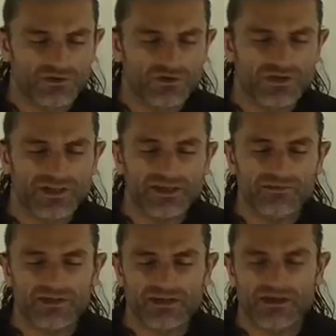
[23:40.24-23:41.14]
You're going to
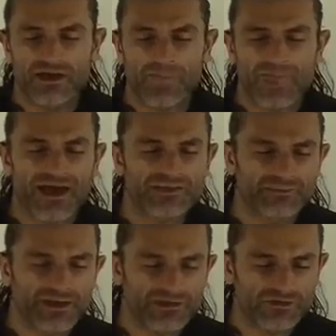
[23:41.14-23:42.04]
leave an
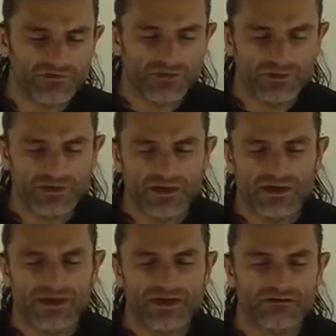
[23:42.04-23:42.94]
aspect of you
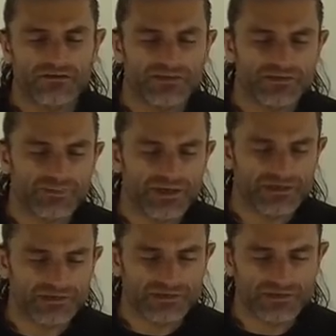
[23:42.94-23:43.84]
here in this
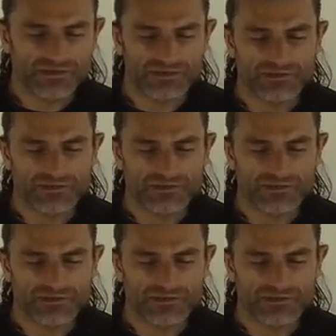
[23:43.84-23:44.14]
space,